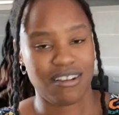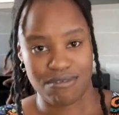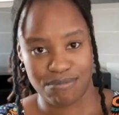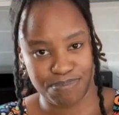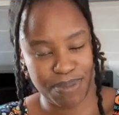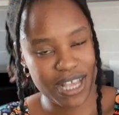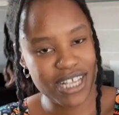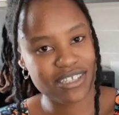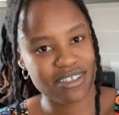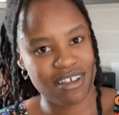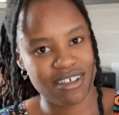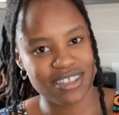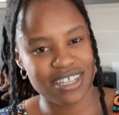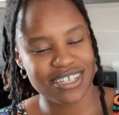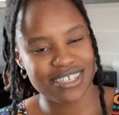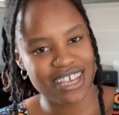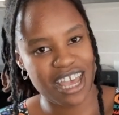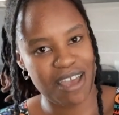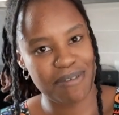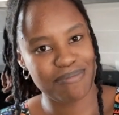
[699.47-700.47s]
based on the
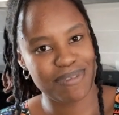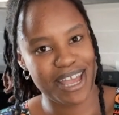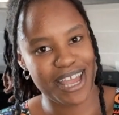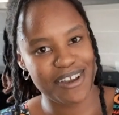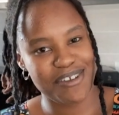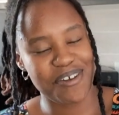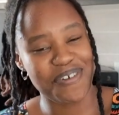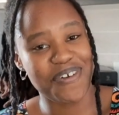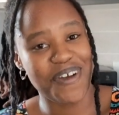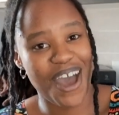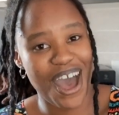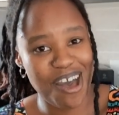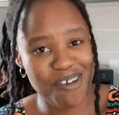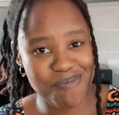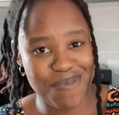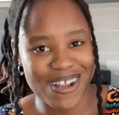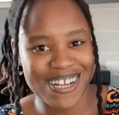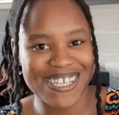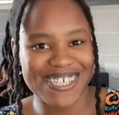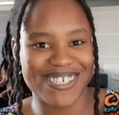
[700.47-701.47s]
timeline of how
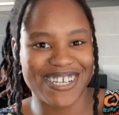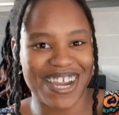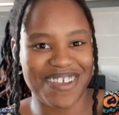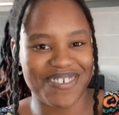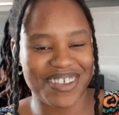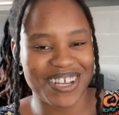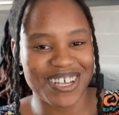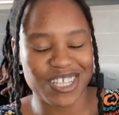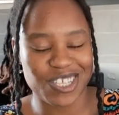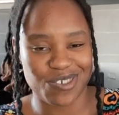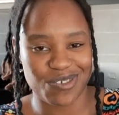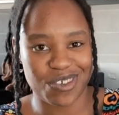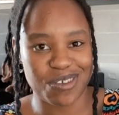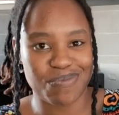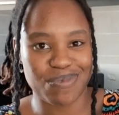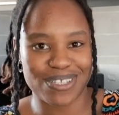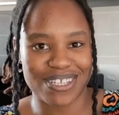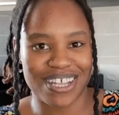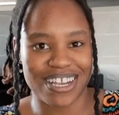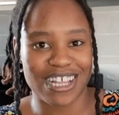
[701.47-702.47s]
much driving I was doing in
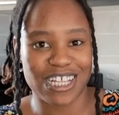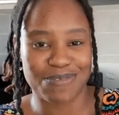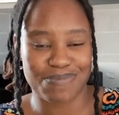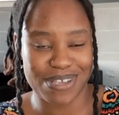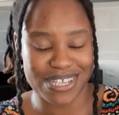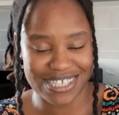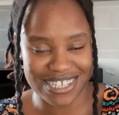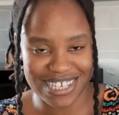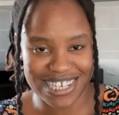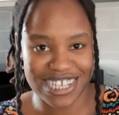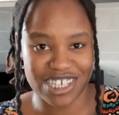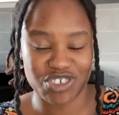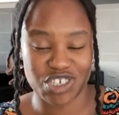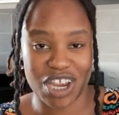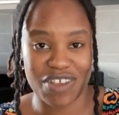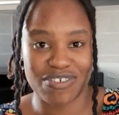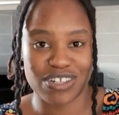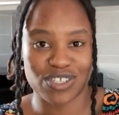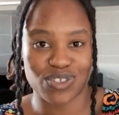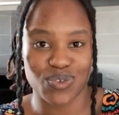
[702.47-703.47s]
Botswana, I was basically at
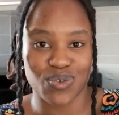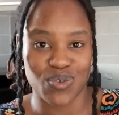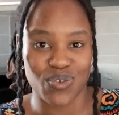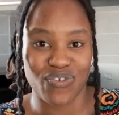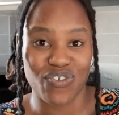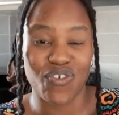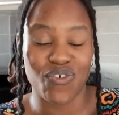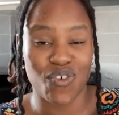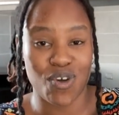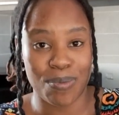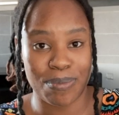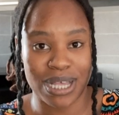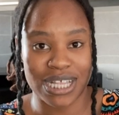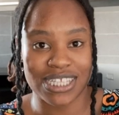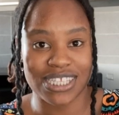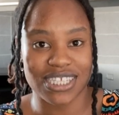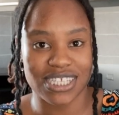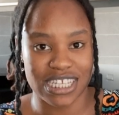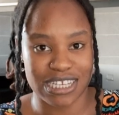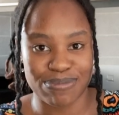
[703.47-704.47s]
driving school for 4
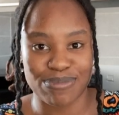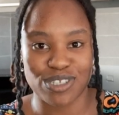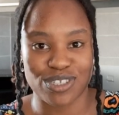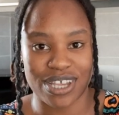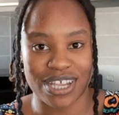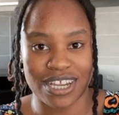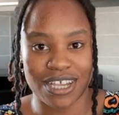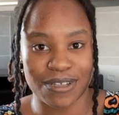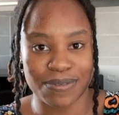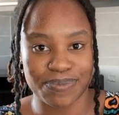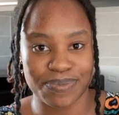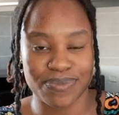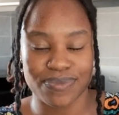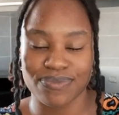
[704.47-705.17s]
months in Botswana.